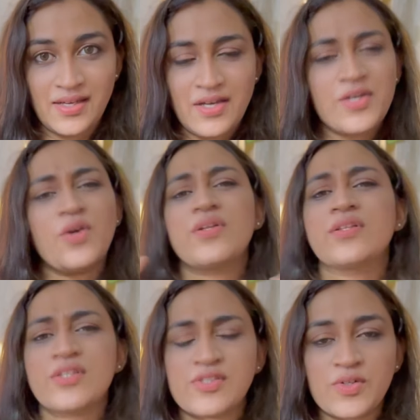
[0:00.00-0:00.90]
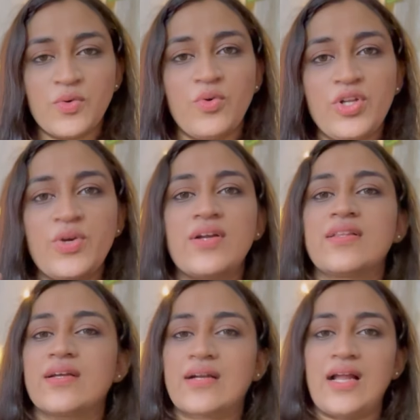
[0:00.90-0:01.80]
You're in the school, you are
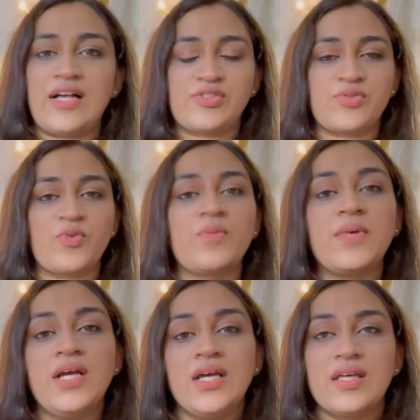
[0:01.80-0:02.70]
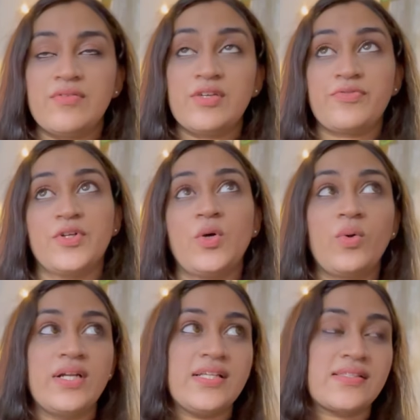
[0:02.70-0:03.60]
in the classroom. Even if you
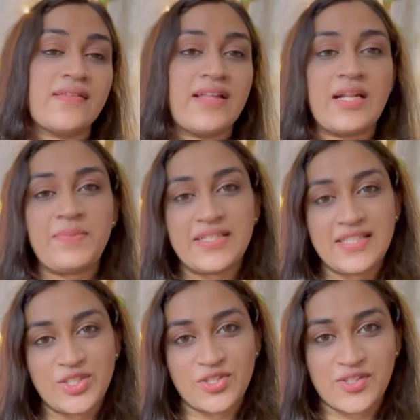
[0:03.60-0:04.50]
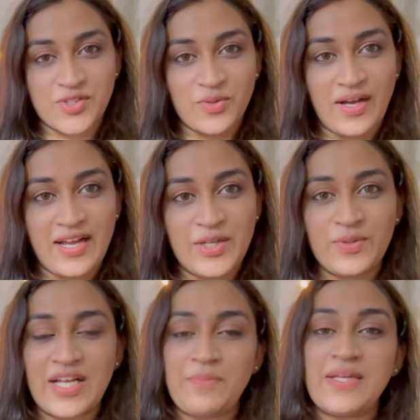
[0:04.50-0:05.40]
don't listen, there'll be teachers to guide you.
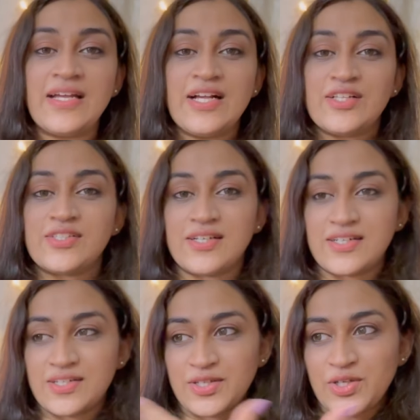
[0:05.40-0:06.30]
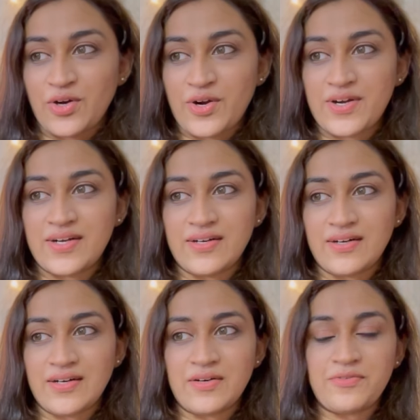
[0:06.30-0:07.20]
There'll be
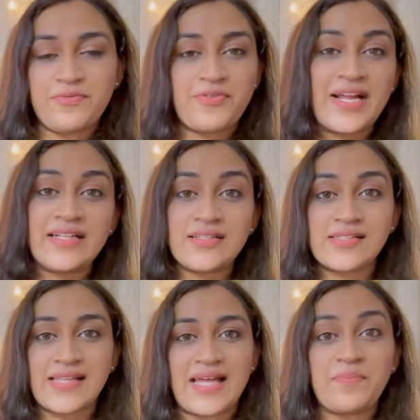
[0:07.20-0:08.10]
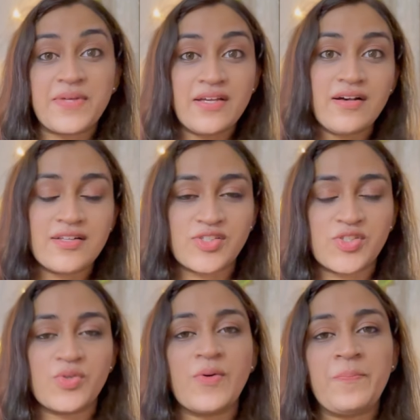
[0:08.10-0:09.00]
your friends and peers
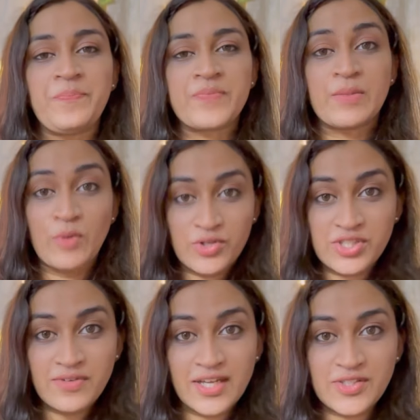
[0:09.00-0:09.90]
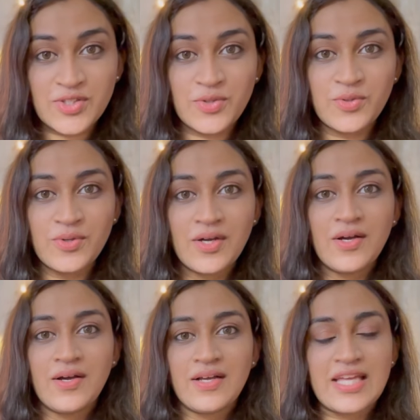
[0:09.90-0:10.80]
to motivate you.
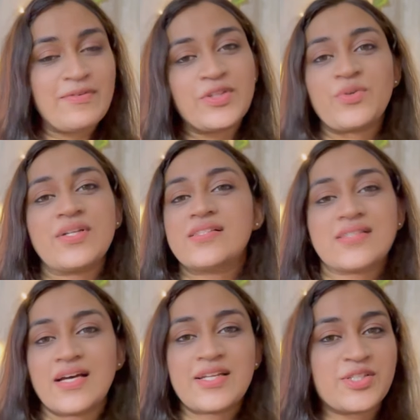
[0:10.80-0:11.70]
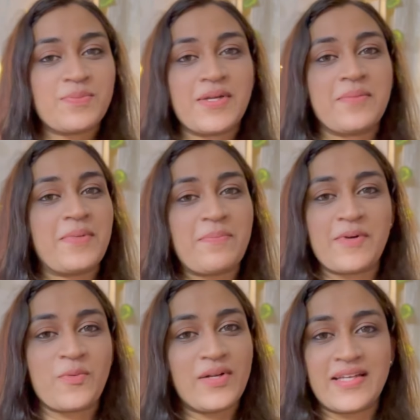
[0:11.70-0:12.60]
Even through discouragement,
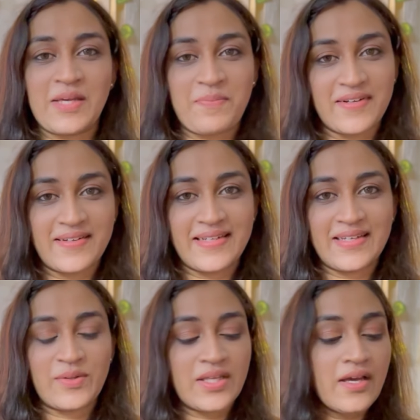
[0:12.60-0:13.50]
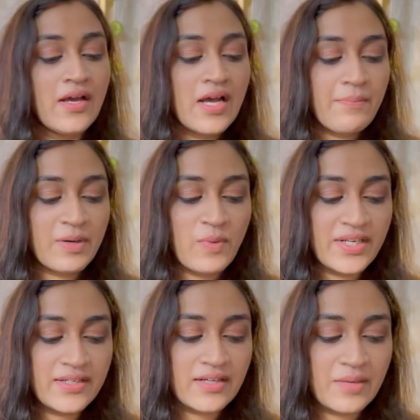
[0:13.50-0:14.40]
people will keep learning. Okay? But when
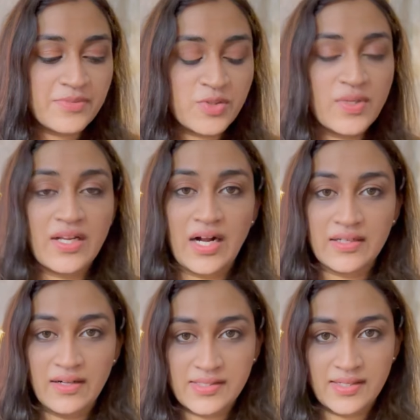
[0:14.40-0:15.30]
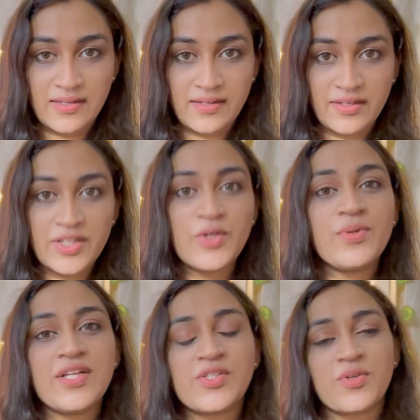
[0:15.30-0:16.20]
it comes to an adult learner, you
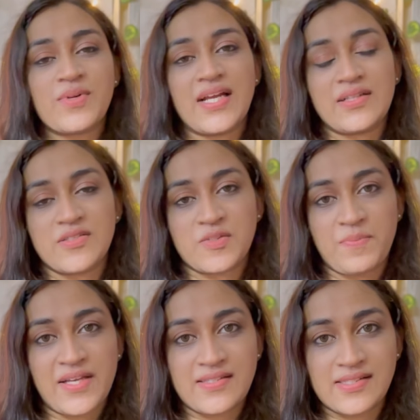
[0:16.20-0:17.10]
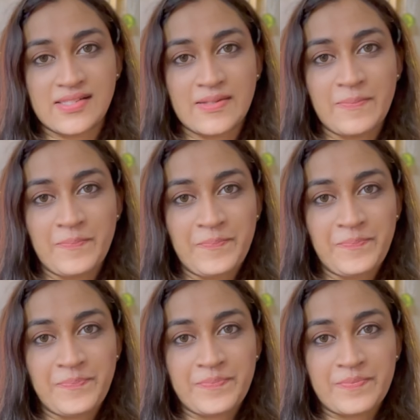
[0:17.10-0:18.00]
need to create the space.
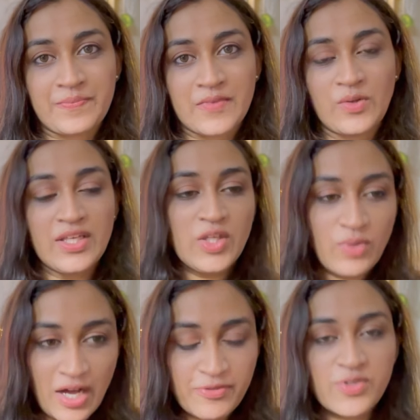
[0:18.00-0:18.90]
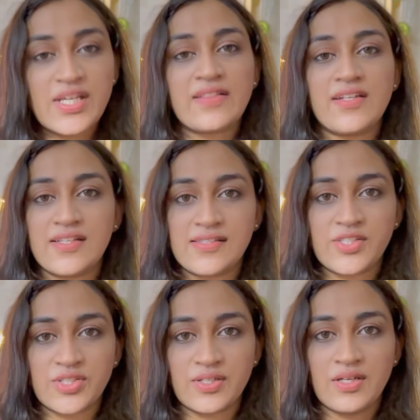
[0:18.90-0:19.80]
Okay, you have to take the
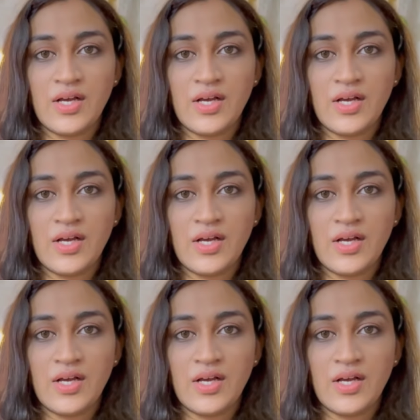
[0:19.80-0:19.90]
decision.